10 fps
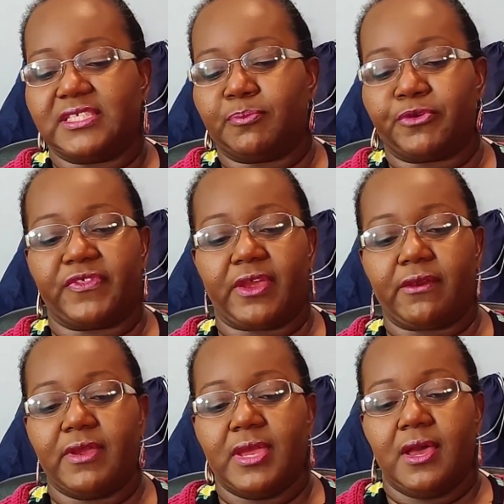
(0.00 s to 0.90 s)
zipper
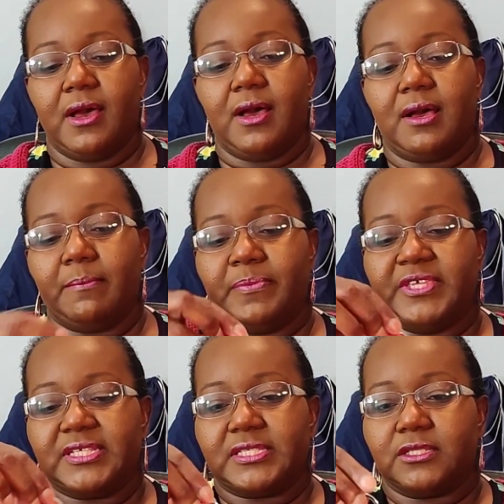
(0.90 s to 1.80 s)
there.
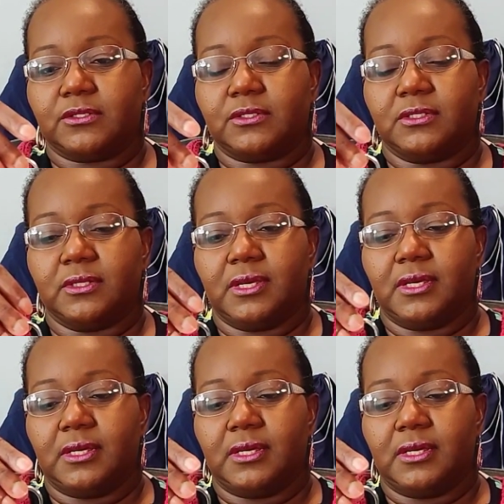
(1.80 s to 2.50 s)
This little